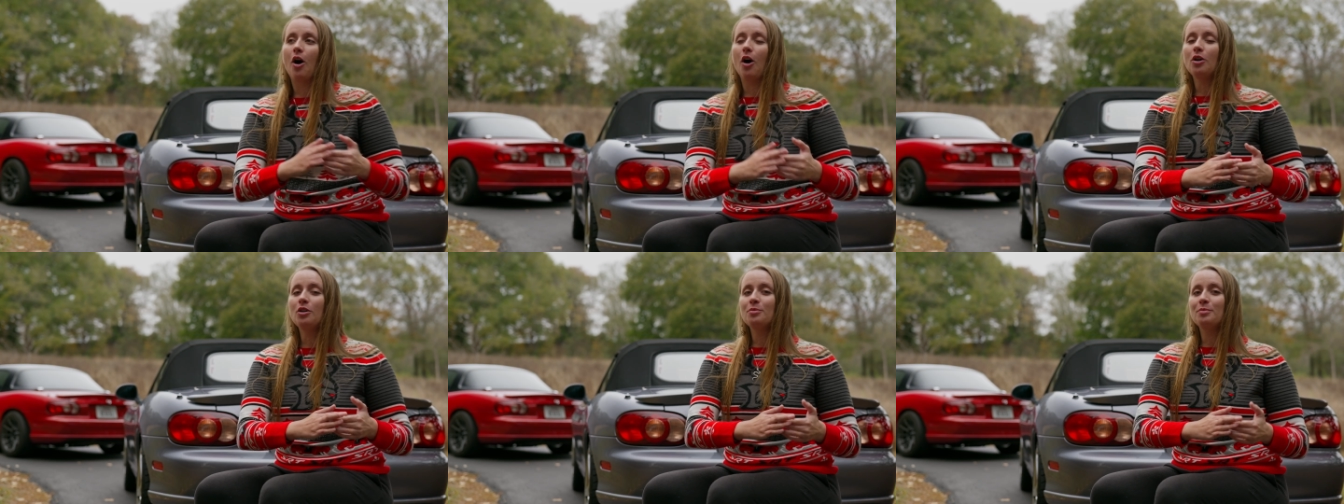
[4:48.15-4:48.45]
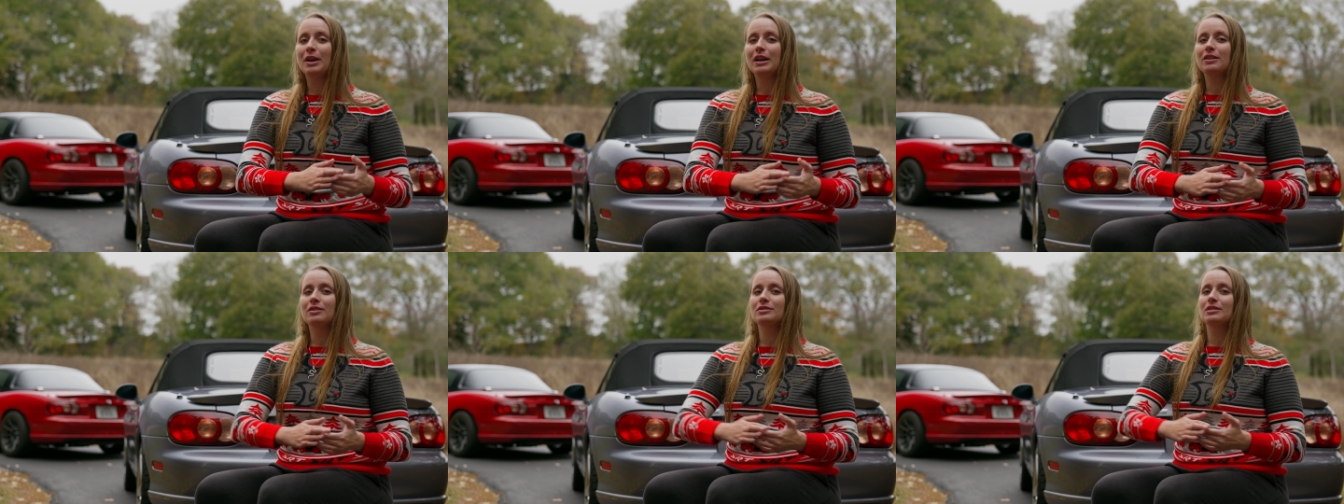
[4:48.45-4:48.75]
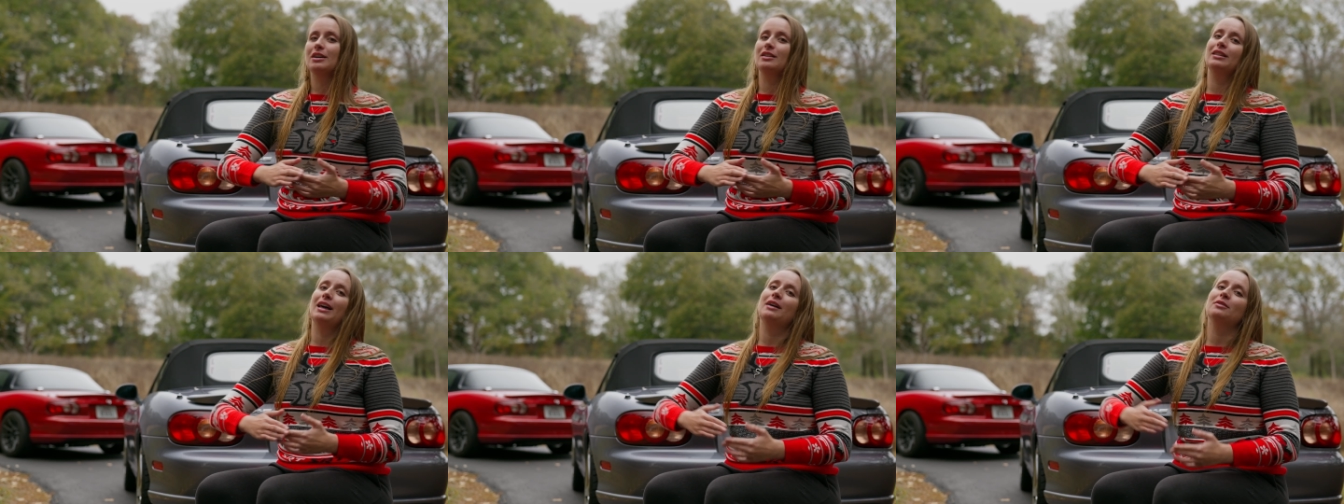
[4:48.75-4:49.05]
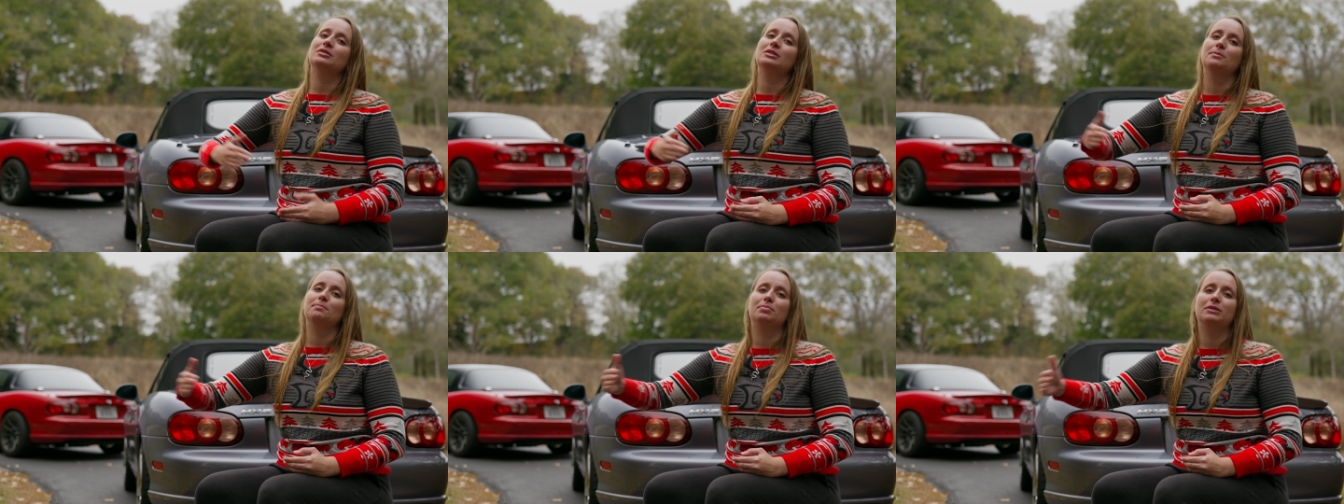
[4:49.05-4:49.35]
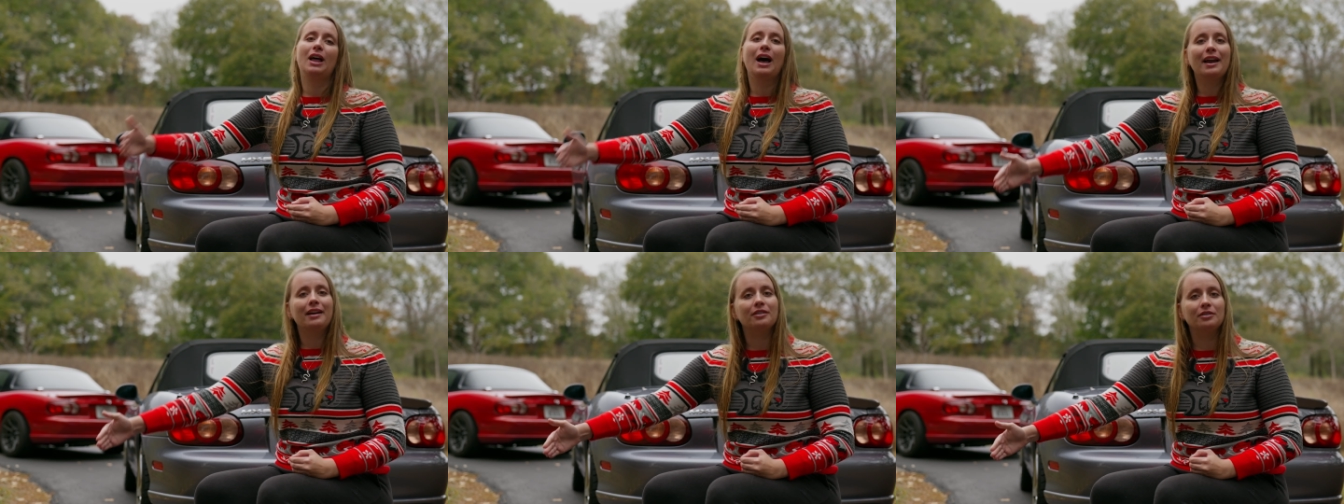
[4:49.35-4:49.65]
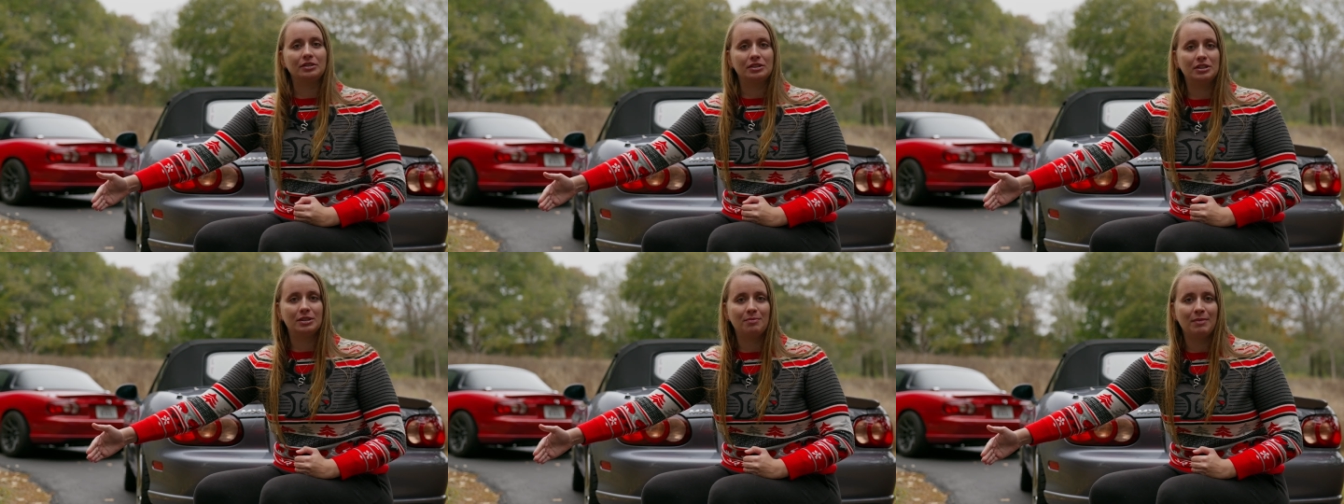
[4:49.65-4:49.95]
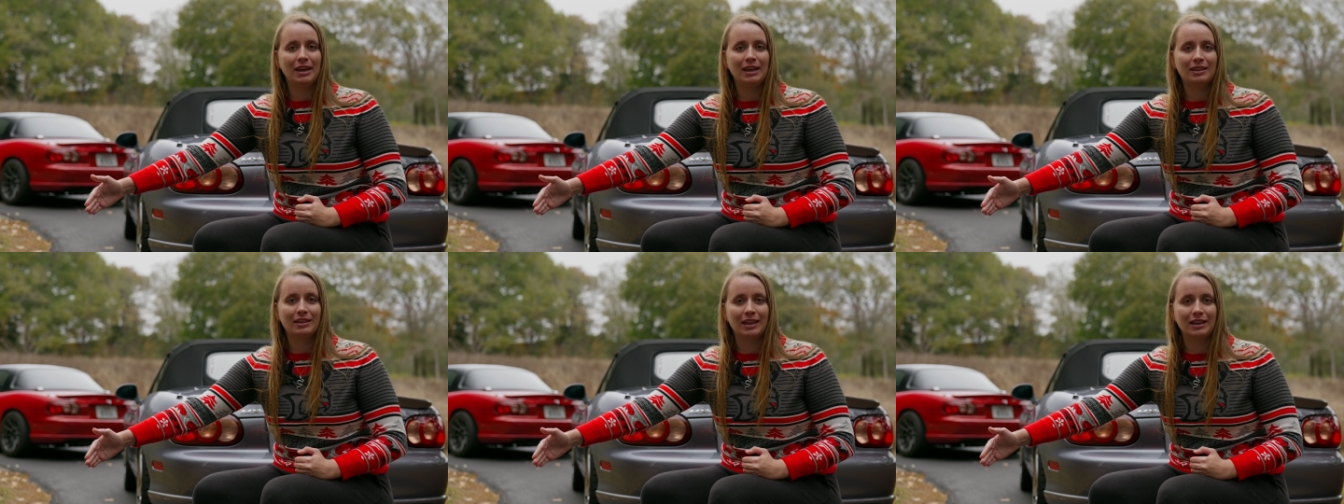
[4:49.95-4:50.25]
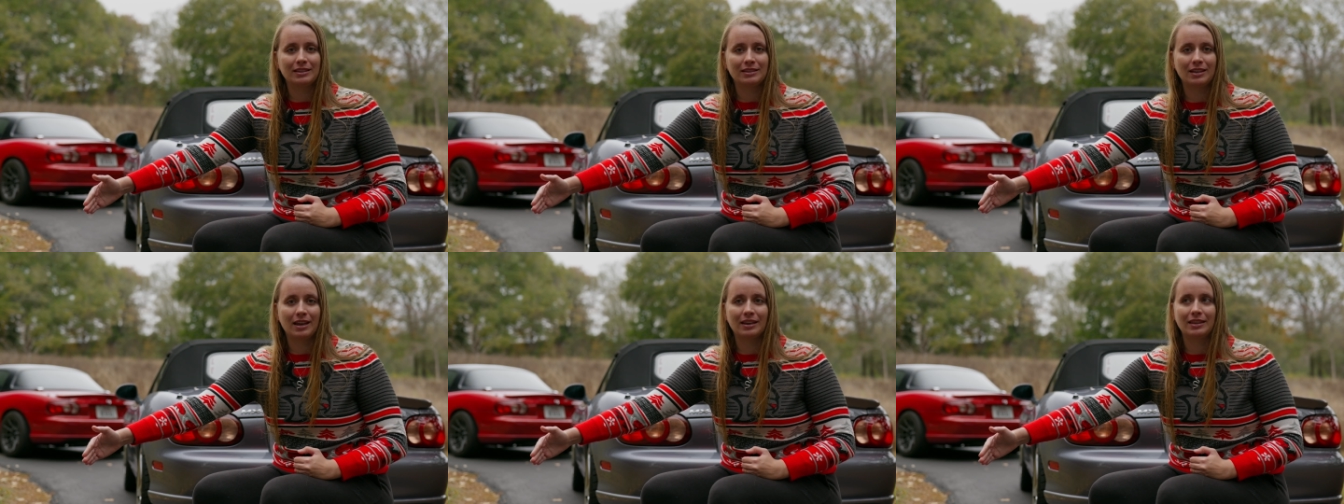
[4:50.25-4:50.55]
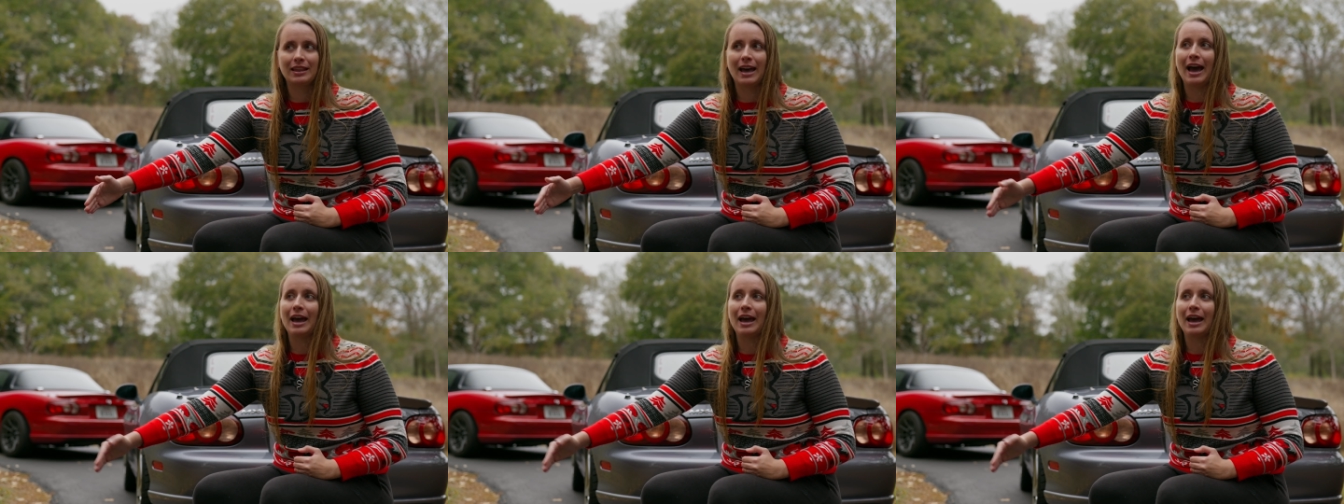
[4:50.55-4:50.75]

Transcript: Automakers allow suppliers to make things like